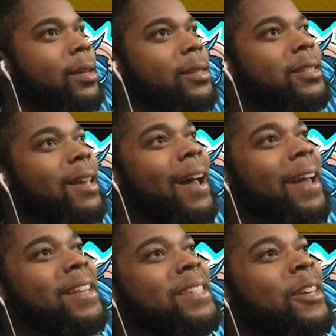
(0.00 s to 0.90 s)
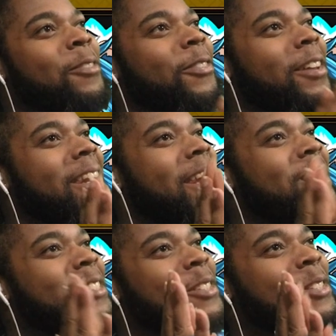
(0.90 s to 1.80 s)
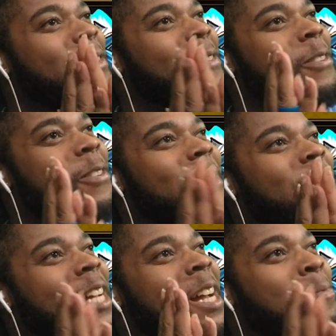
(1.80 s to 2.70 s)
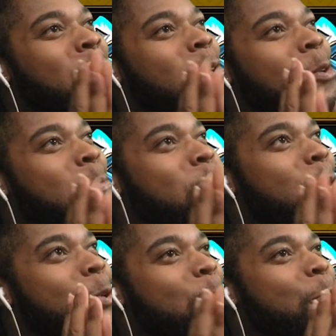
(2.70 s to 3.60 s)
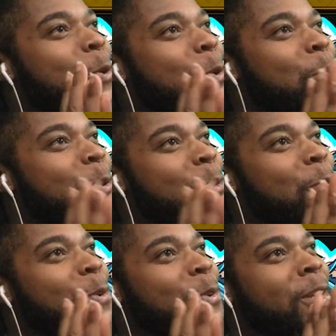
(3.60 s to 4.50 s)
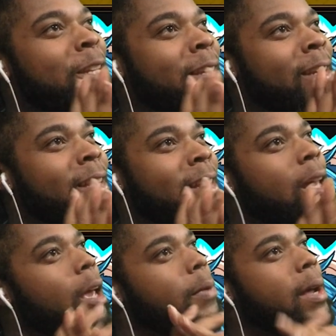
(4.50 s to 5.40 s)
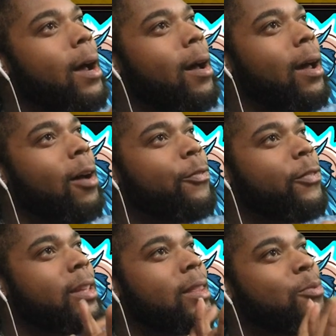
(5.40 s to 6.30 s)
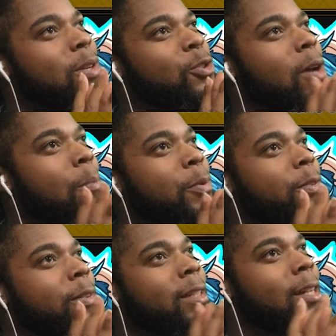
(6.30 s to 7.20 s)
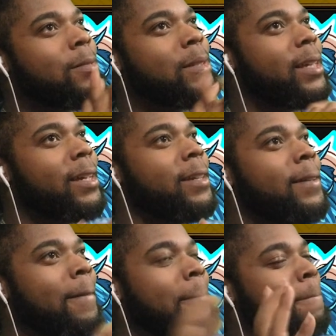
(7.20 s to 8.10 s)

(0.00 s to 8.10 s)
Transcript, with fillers: Scientific Ninja Tool Double Boon. And we got outfit 3 tropical, you know what I'm saying?